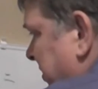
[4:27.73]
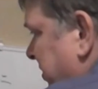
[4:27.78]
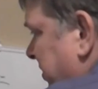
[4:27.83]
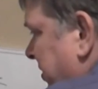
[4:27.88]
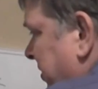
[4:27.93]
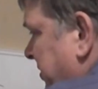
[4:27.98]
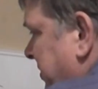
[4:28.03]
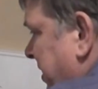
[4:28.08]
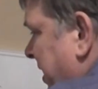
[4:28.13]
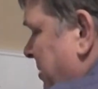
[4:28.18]

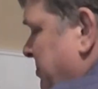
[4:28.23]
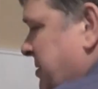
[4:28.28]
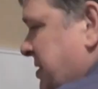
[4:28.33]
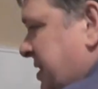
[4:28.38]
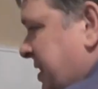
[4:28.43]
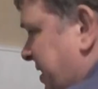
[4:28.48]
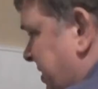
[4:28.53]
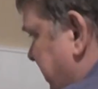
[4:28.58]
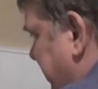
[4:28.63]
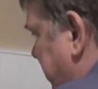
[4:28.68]
2 times
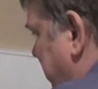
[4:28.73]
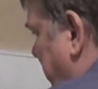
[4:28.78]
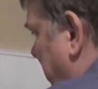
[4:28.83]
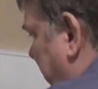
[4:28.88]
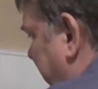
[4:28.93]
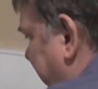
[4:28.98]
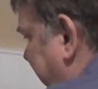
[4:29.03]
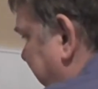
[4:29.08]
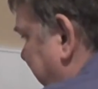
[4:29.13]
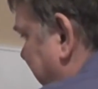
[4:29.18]
10 is
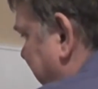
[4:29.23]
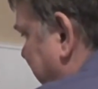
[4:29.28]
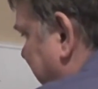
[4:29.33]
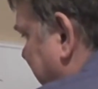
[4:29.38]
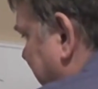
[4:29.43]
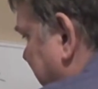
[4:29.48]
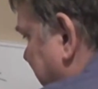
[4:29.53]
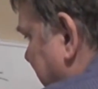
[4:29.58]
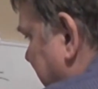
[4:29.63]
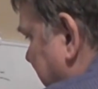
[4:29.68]
20,
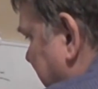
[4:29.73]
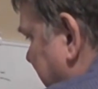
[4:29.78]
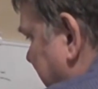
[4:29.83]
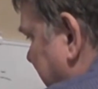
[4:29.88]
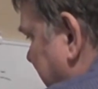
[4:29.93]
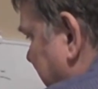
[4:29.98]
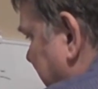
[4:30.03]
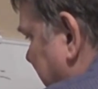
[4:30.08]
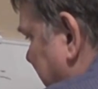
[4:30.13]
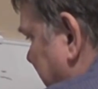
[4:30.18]

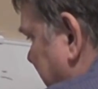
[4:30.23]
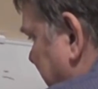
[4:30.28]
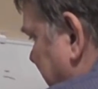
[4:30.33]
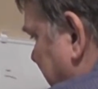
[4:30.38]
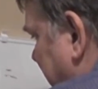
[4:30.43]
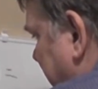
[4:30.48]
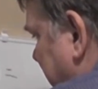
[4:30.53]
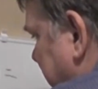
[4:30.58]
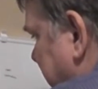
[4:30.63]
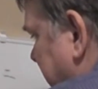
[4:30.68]

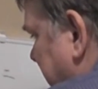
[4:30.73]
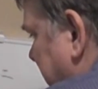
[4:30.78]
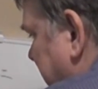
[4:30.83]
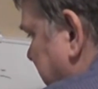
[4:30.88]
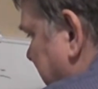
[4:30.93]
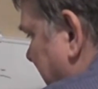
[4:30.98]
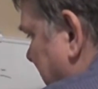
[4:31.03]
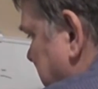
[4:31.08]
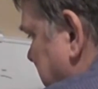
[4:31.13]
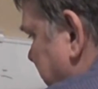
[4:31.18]
2
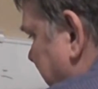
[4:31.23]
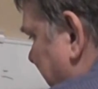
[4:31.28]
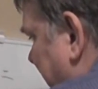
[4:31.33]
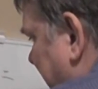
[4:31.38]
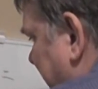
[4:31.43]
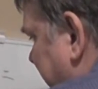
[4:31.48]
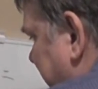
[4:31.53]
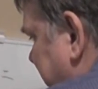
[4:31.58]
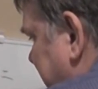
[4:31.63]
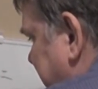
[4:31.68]
times
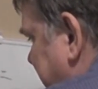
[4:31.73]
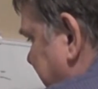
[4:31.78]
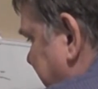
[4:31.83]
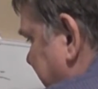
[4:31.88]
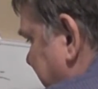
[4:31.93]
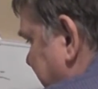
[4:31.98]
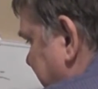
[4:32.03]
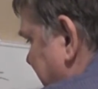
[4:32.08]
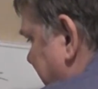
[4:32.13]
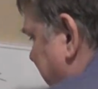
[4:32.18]
5 is
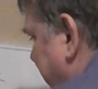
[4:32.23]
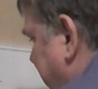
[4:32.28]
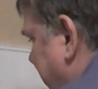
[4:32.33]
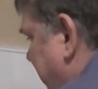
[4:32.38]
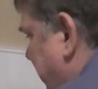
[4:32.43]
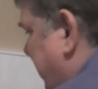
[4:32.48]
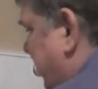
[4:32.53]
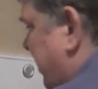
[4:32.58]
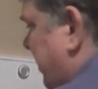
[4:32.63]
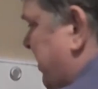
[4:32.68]
10,
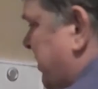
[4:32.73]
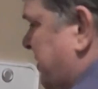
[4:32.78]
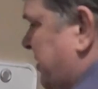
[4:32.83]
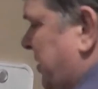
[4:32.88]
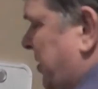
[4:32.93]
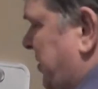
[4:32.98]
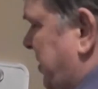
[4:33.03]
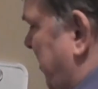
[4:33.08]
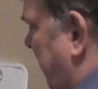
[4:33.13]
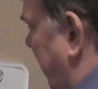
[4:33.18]

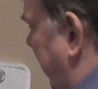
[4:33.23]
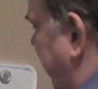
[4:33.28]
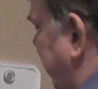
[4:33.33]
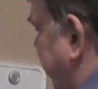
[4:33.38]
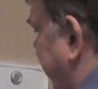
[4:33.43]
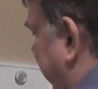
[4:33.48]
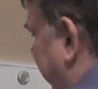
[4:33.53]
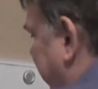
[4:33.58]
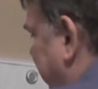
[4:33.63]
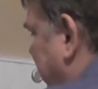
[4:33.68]
so the
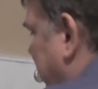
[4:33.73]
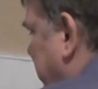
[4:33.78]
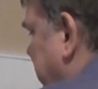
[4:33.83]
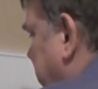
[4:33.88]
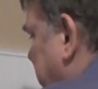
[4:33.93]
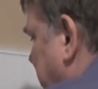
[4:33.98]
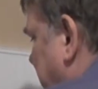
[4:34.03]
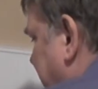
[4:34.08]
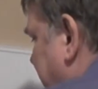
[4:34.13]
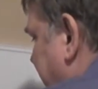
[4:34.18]

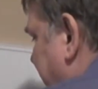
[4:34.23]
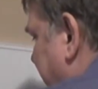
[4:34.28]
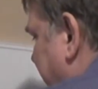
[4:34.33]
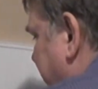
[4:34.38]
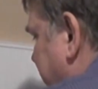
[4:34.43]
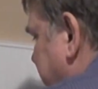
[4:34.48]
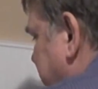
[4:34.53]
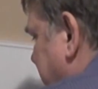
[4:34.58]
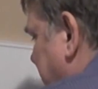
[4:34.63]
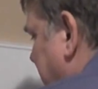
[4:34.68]
rectangle would have
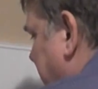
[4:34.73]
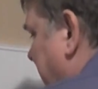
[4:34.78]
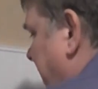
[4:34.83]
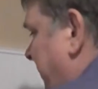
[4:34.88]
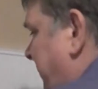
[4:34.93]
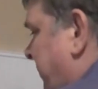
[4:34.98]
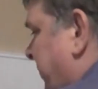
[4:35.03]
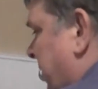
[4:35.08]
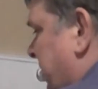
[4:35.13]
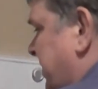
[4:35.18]
a
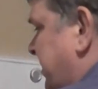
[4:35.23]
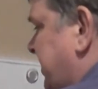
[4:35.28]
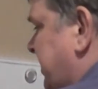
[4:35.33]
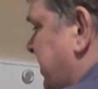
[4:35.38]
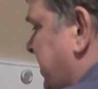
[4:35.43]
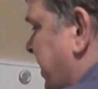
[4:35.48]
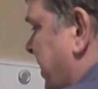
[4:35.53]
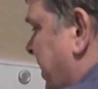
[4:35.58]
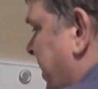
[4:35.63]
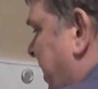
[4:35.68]

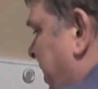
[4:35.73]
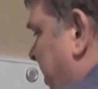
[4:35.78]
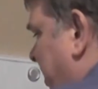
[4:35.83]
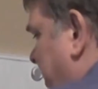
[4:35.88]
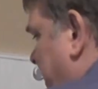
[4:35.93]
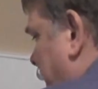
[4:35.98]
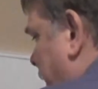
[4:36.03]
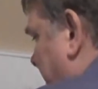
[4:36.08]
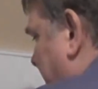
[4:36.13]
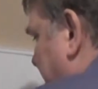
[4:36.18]
circumference
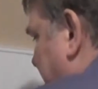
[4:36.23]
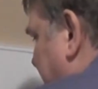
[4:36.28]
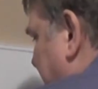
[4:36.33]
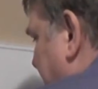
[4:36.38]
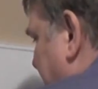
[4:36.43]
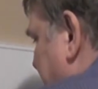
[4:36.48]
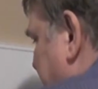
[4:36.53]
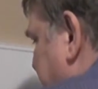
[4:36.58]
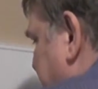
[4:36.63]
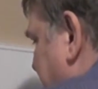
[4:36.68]
of
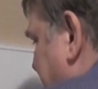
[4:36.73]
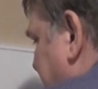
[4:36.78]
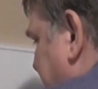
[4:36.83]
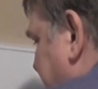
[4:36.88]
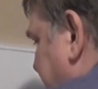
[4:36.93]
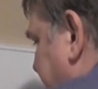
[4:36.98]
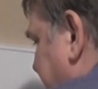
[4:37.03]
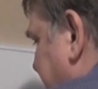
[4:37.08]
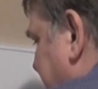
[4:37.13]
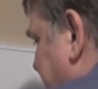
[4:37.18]

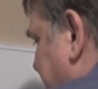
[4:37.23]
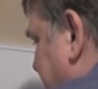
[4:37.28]
30.